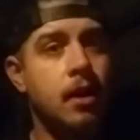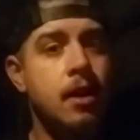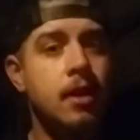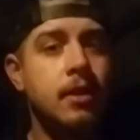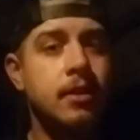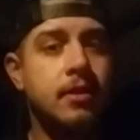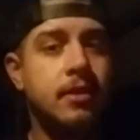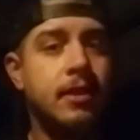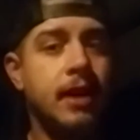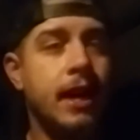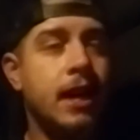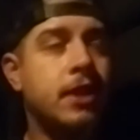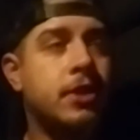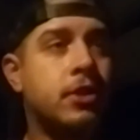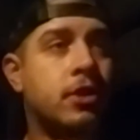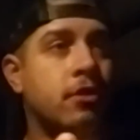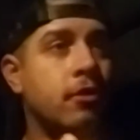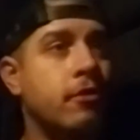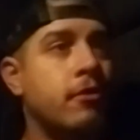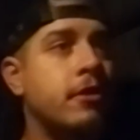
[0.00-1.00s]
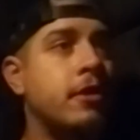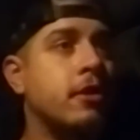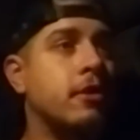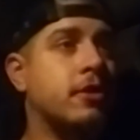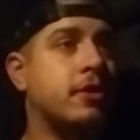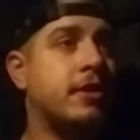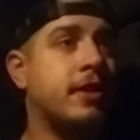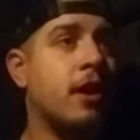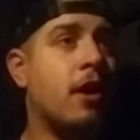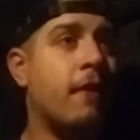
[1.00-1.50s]
Stay true to
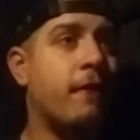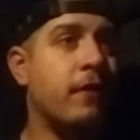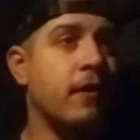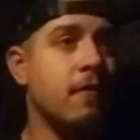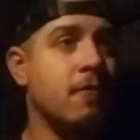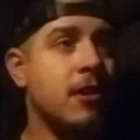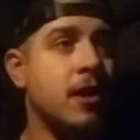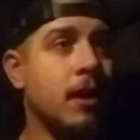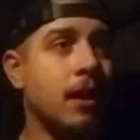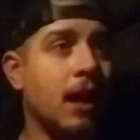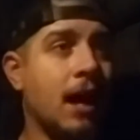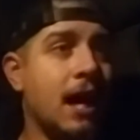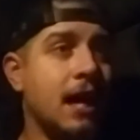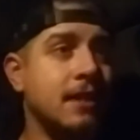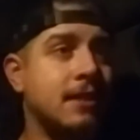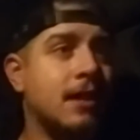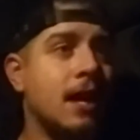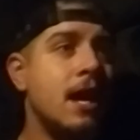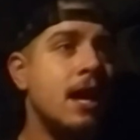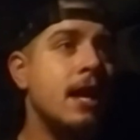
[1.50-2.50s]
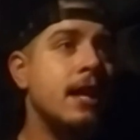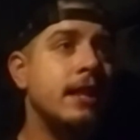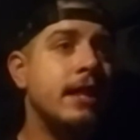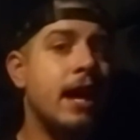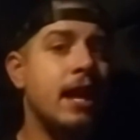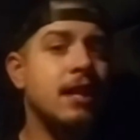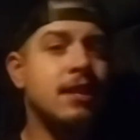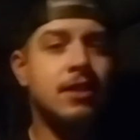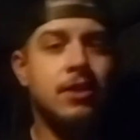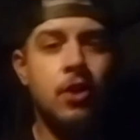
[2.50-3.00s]
yourself and realize
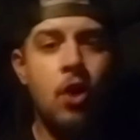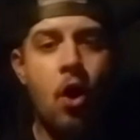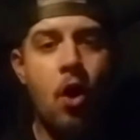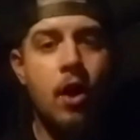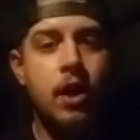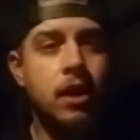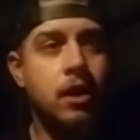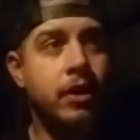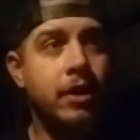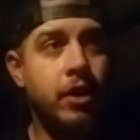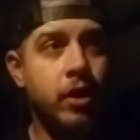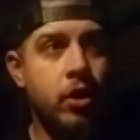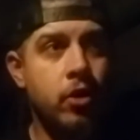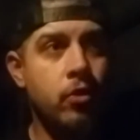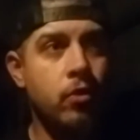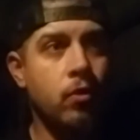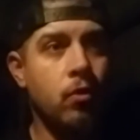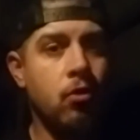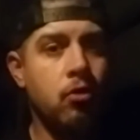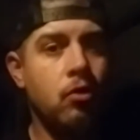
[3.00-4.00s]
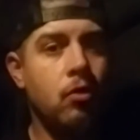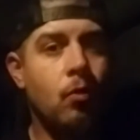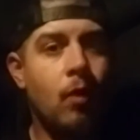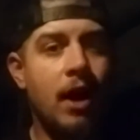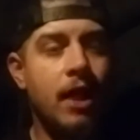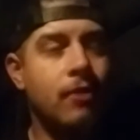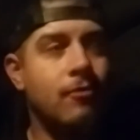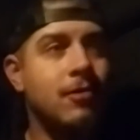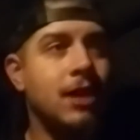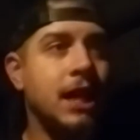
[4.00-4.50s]
that it's not you
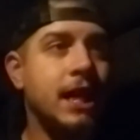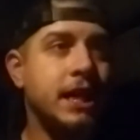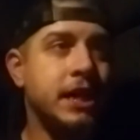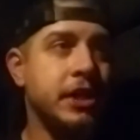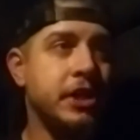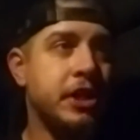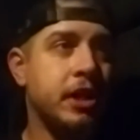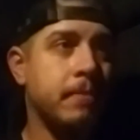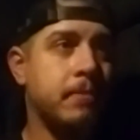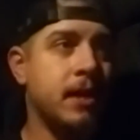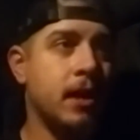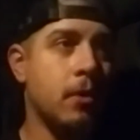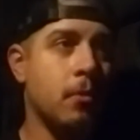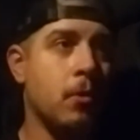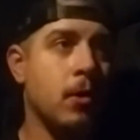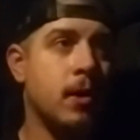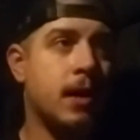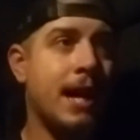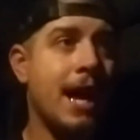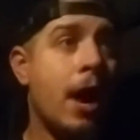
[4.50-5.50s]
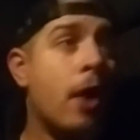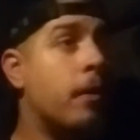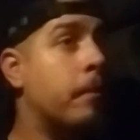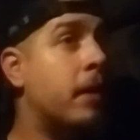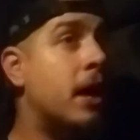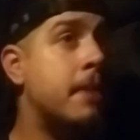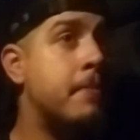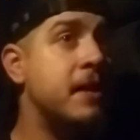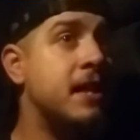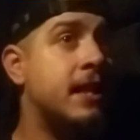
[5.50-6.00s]
why the relationship didn't work out. It
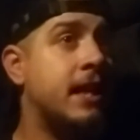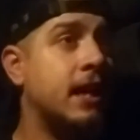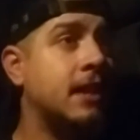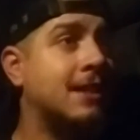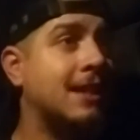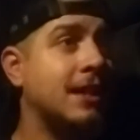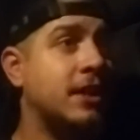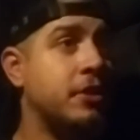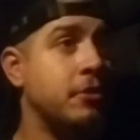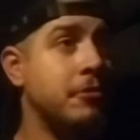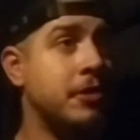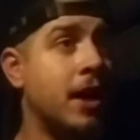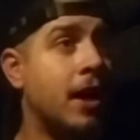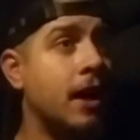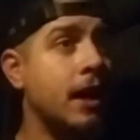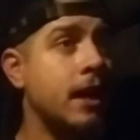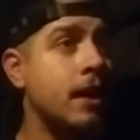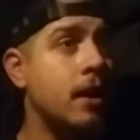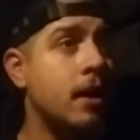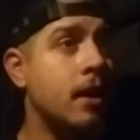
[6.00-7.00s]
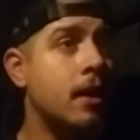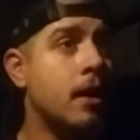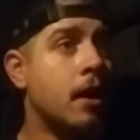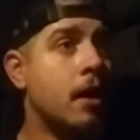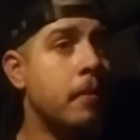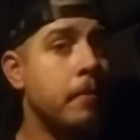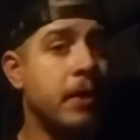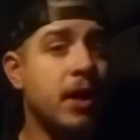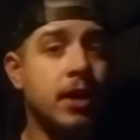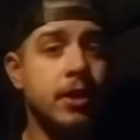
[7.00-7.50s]
might have been things that you've
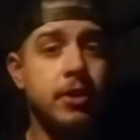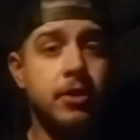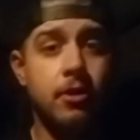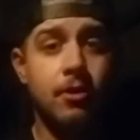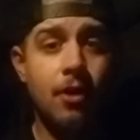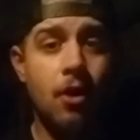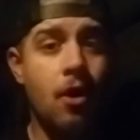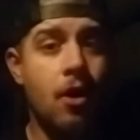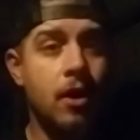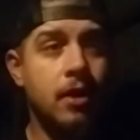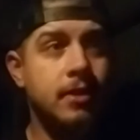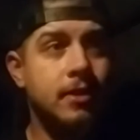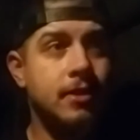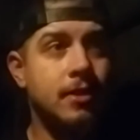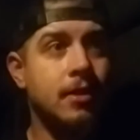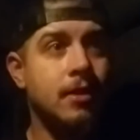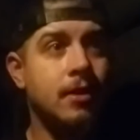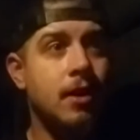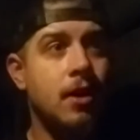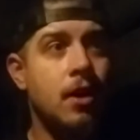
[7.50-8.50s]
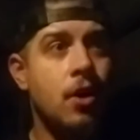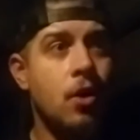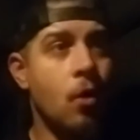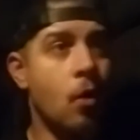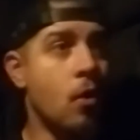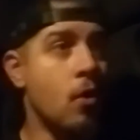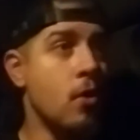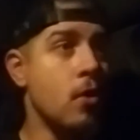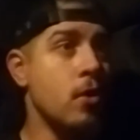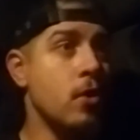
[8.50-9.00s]
done because you're lost,
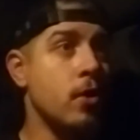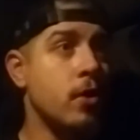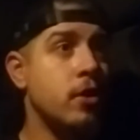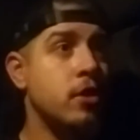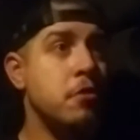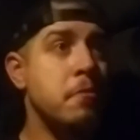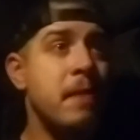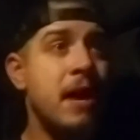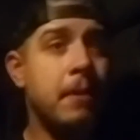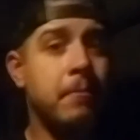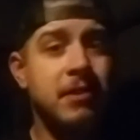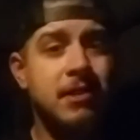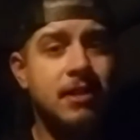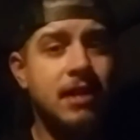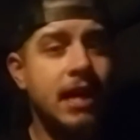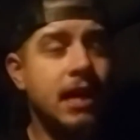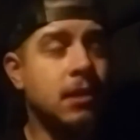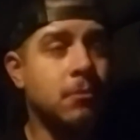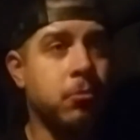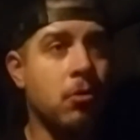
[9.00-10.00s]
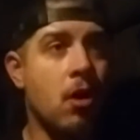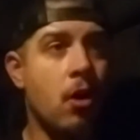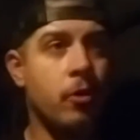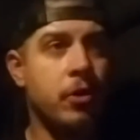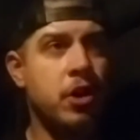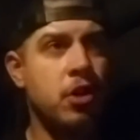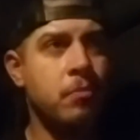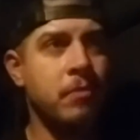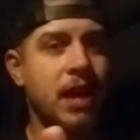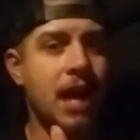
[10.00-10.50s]
or you make mistakes. We're all
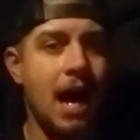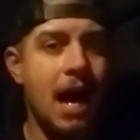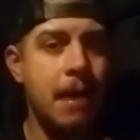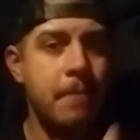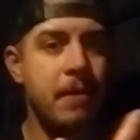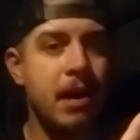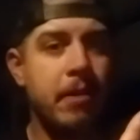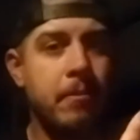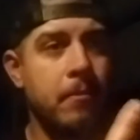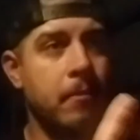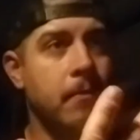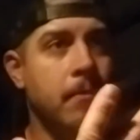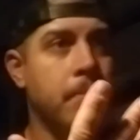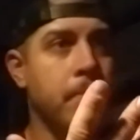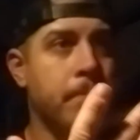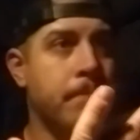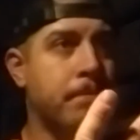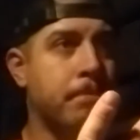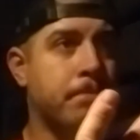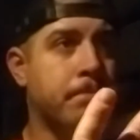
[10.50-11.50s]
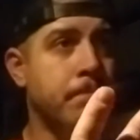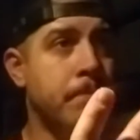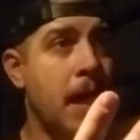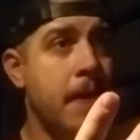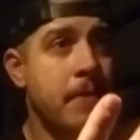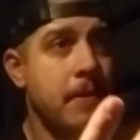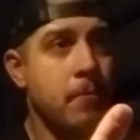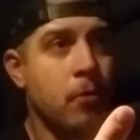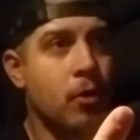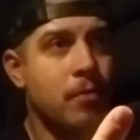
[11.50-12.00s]
human. I make
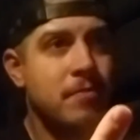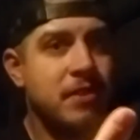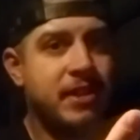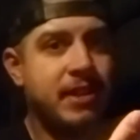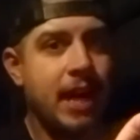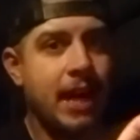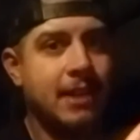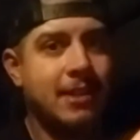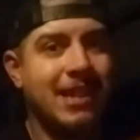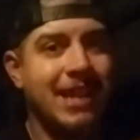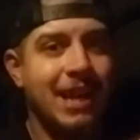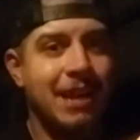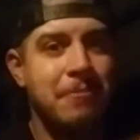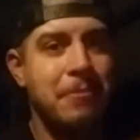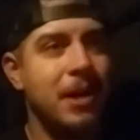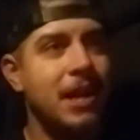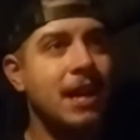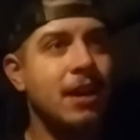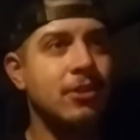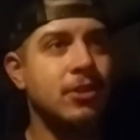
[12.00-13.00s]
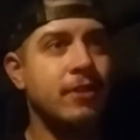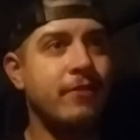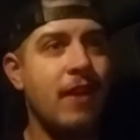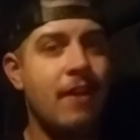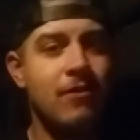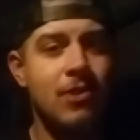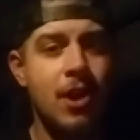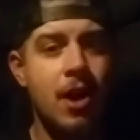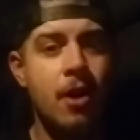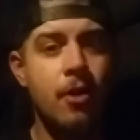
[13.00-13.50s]
maybe more mistakes than anybody else you've
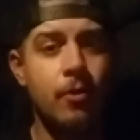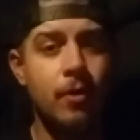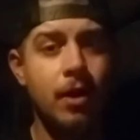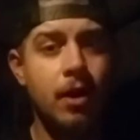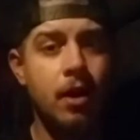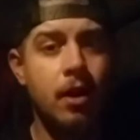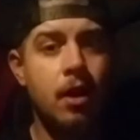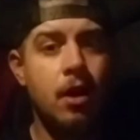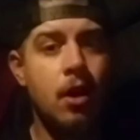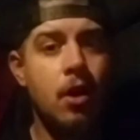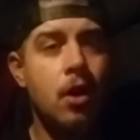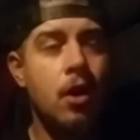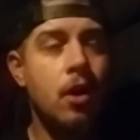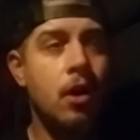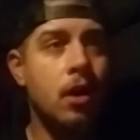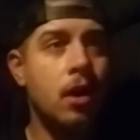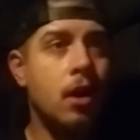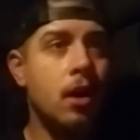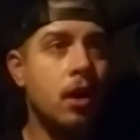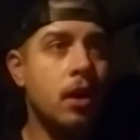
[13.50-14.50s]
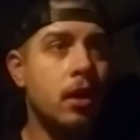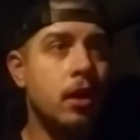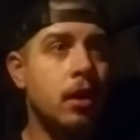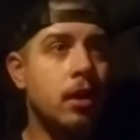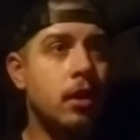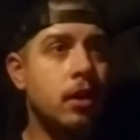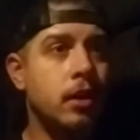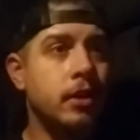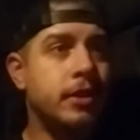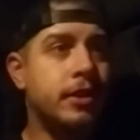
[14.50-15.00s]
ever
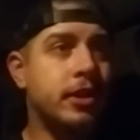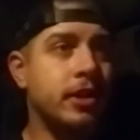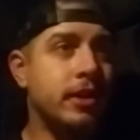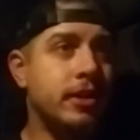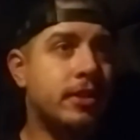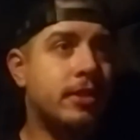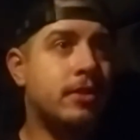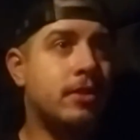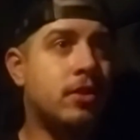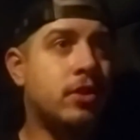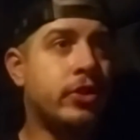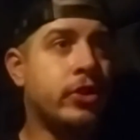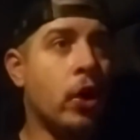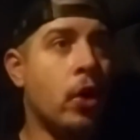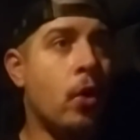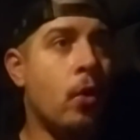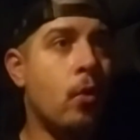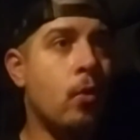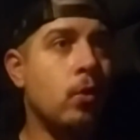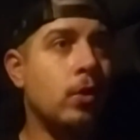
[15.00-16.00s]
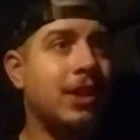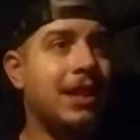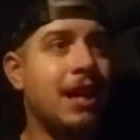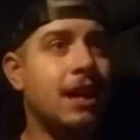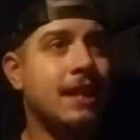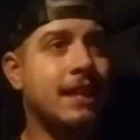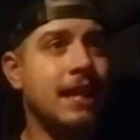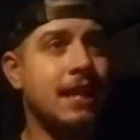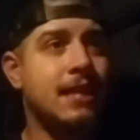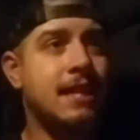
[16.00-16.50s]
known. Just don't
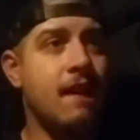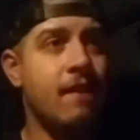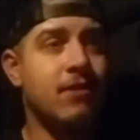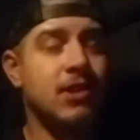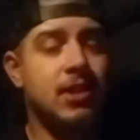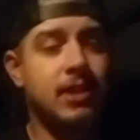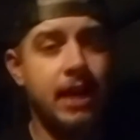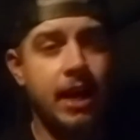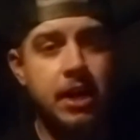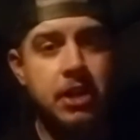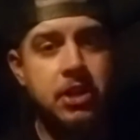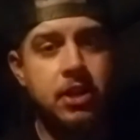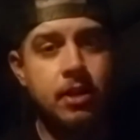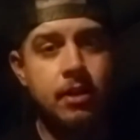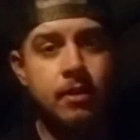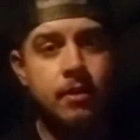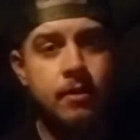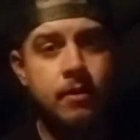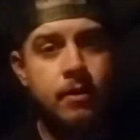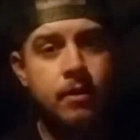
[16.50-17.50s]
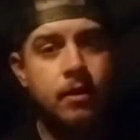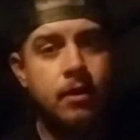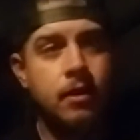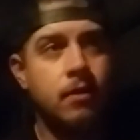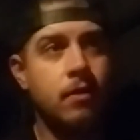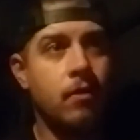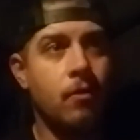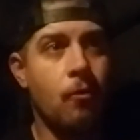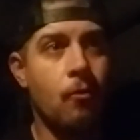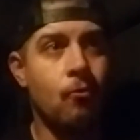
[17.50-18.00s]
let that
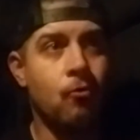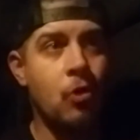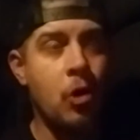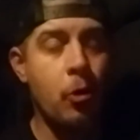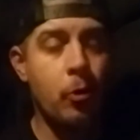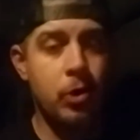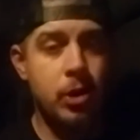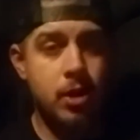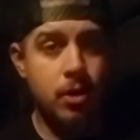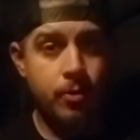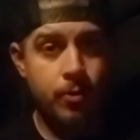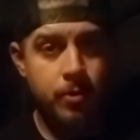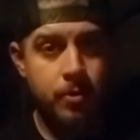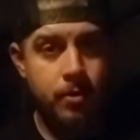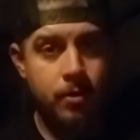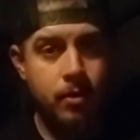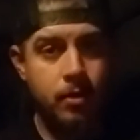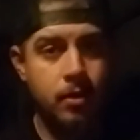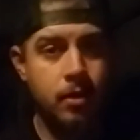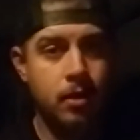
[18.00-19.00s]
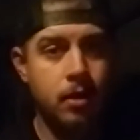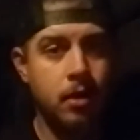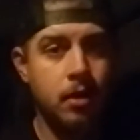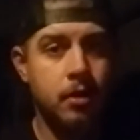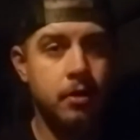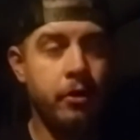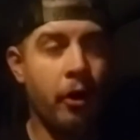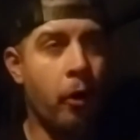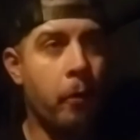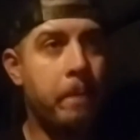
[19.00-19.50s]
devastation ruin
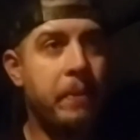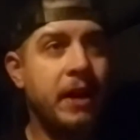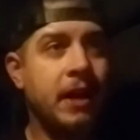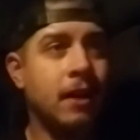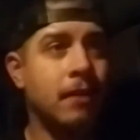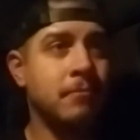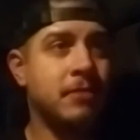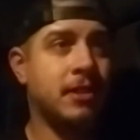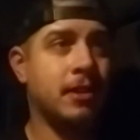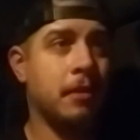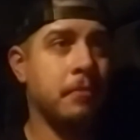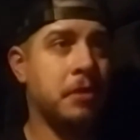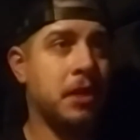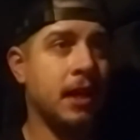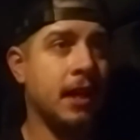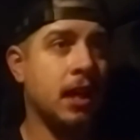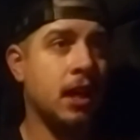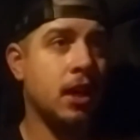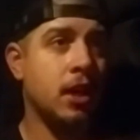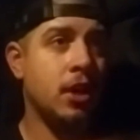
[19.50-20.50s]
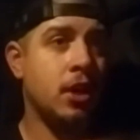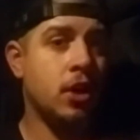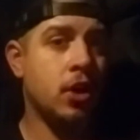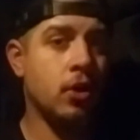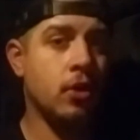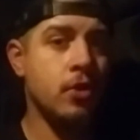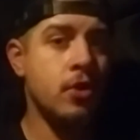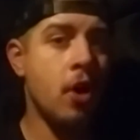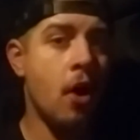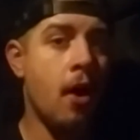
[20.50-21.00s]
you. Don't become something
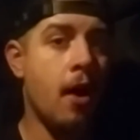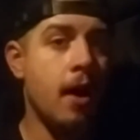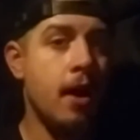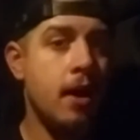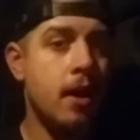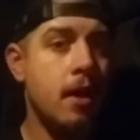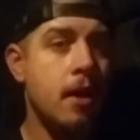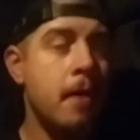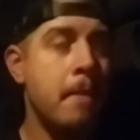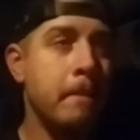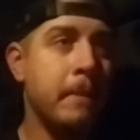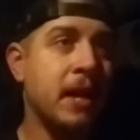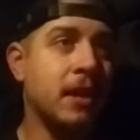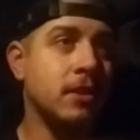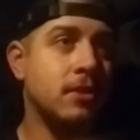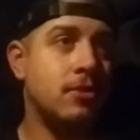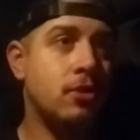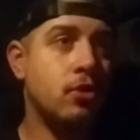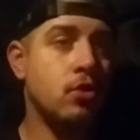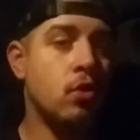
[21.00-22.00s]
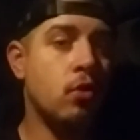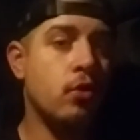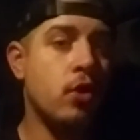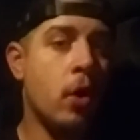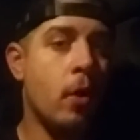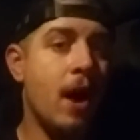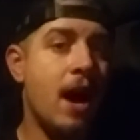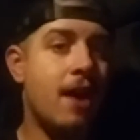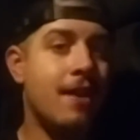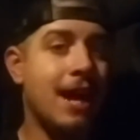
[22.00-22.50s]
you're not because you don't
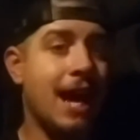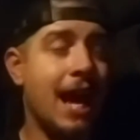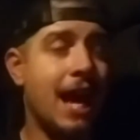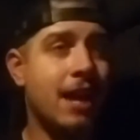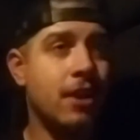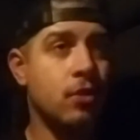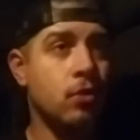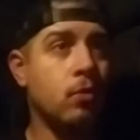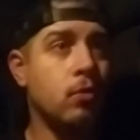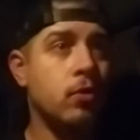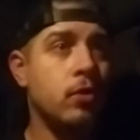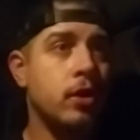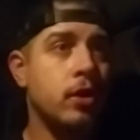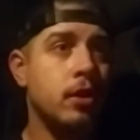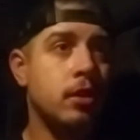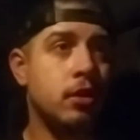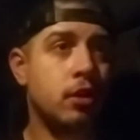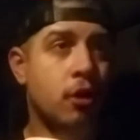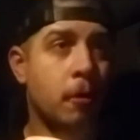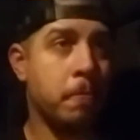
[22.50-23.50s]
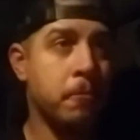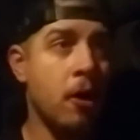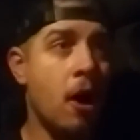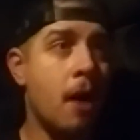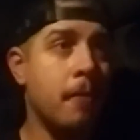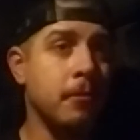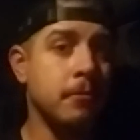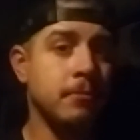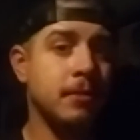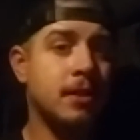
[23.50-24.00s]
know how to handle your
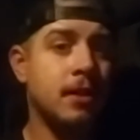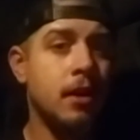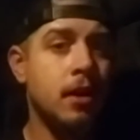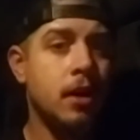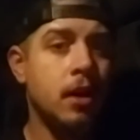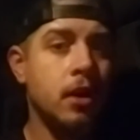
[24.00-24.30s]
problems.